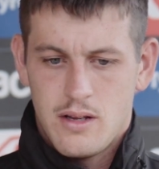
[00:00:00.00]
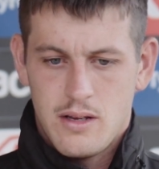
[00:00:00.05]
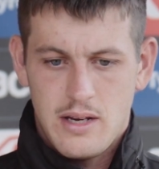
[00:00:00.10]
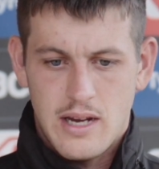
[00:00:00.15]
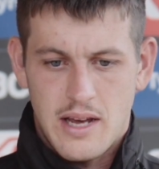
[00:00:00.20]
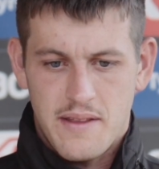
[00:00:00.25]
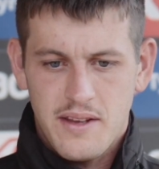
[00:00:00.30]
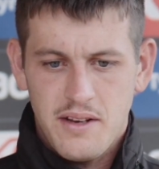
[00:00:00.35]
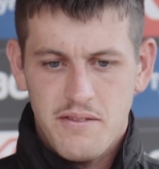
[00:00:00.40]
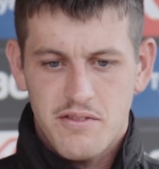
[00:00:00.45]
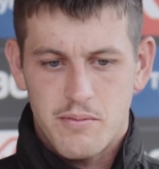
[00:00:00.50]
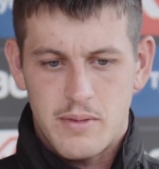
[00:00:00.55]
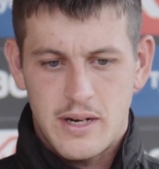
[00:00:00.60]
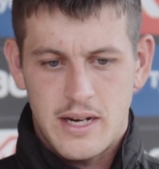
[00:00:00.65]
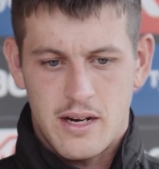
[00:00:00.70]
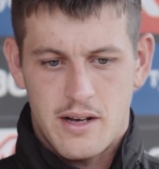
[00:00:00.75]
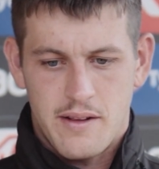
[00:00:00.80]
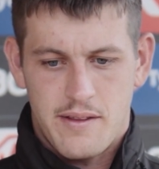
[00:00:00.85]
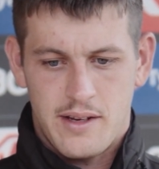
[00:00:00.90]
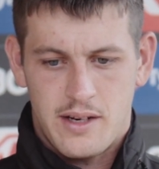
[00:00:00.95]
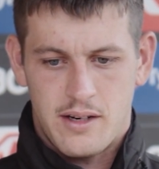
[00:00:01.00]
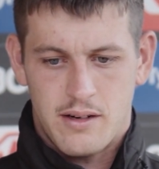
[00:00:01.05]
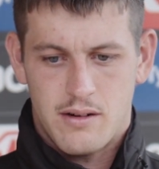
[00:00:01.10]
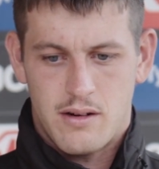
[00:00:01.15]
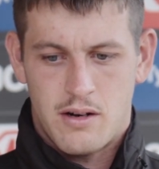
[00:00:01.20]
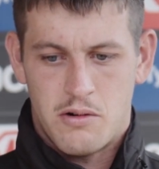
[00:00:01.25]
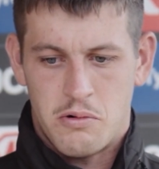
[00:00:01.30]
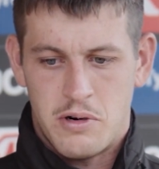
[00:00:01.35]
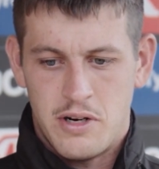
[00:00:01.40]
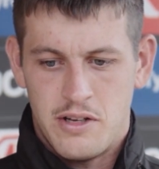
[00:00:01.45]
Yeah, I think for me, I think
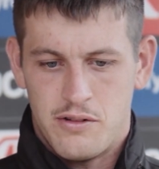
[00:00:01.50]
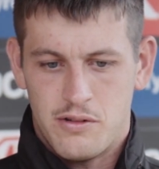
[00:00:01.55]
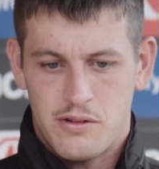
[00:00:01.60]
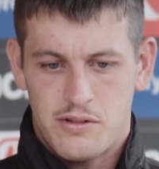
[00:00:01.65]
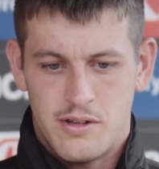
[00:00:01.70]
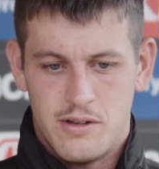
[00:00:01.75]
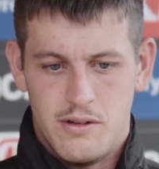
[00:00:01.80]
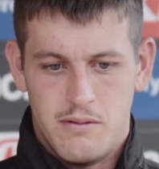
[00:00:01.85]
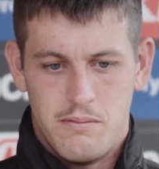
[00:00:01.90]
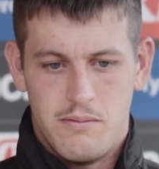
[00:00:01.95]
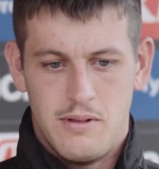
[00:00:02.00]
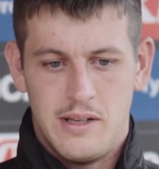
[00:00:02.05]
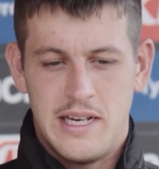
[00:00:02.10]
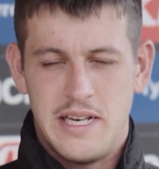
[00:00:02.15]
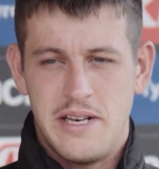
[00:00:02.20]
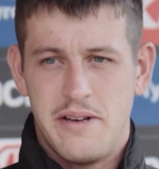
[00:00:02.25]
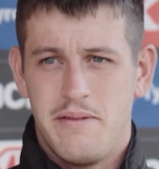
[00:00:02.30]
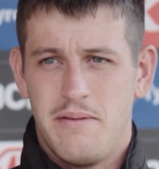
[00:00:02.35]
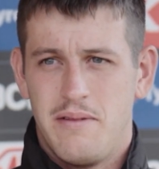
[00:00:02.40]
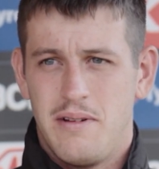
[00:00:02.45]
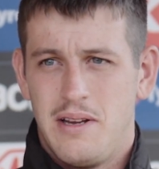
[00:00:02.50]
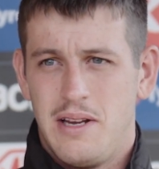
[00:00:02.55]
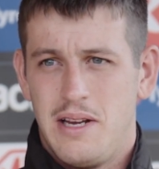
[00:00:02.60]
I always look to lead